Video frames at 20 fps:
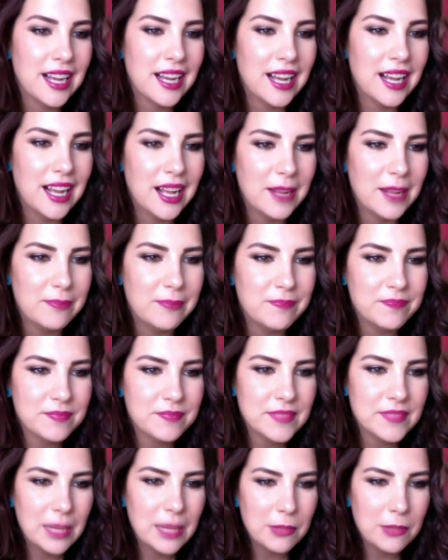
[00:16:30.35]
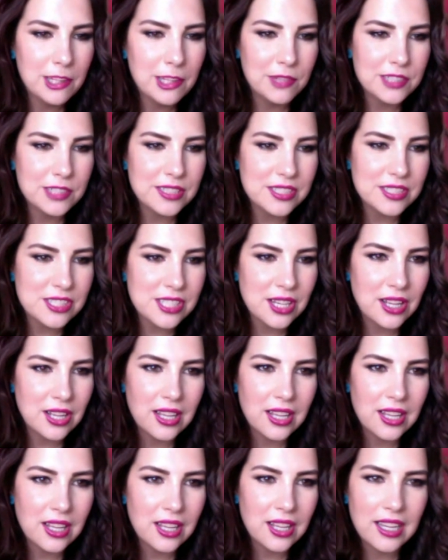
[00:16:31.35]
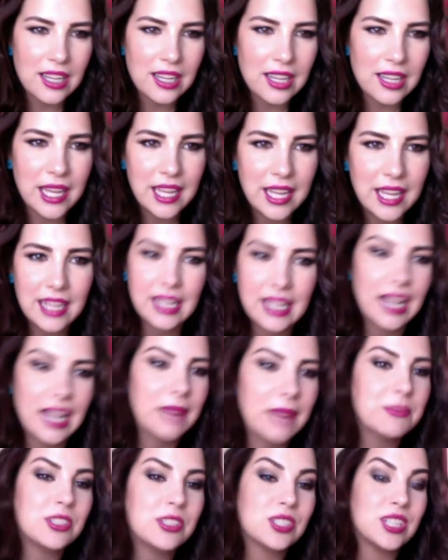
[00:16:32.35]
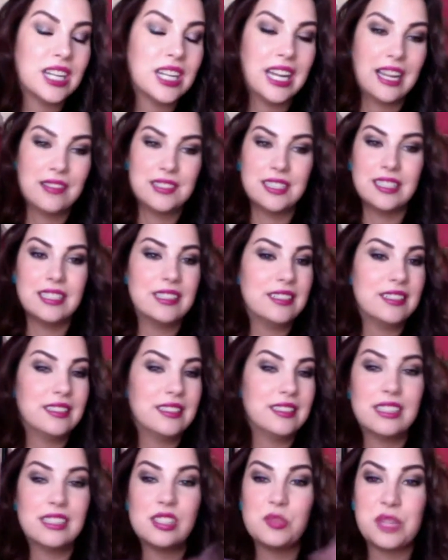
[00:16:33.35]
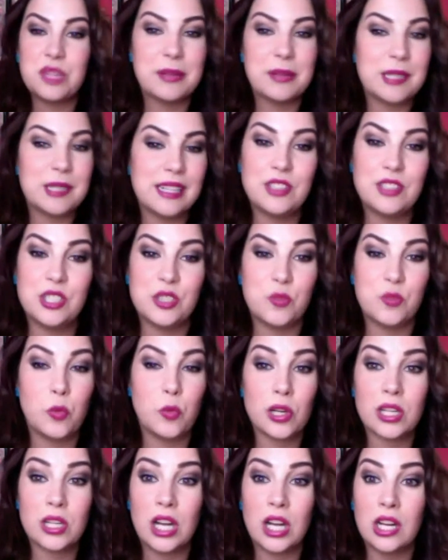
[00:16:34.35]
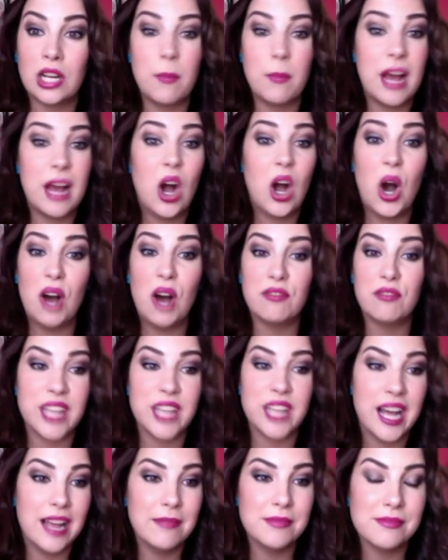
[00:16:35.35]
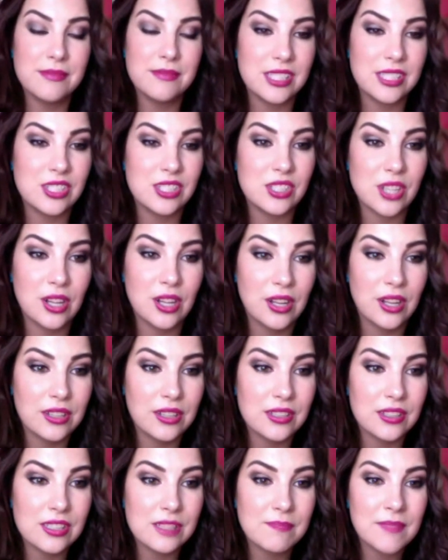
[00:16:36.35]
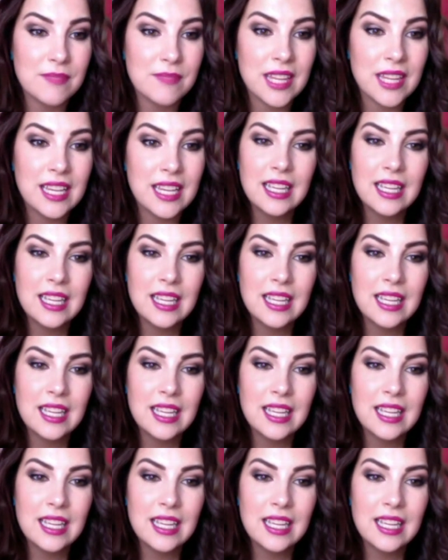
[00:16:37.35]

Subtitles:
Emily wants a song. Okay, I'm just going to have to, this is what I'm going to have to just work on my off time, is songs.